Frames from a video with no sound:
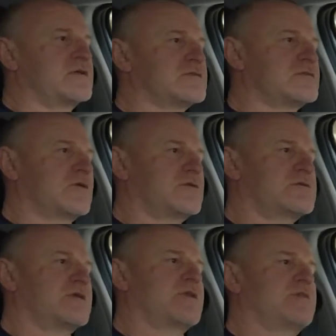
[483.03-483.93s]
is not
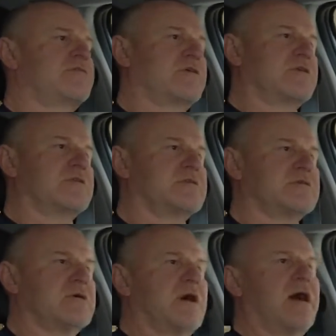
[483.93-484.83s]
significant
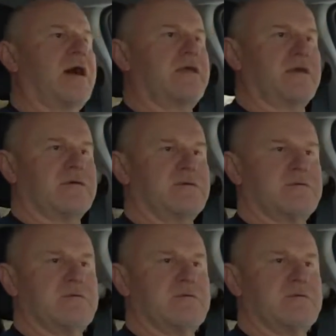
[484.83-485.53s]
higher.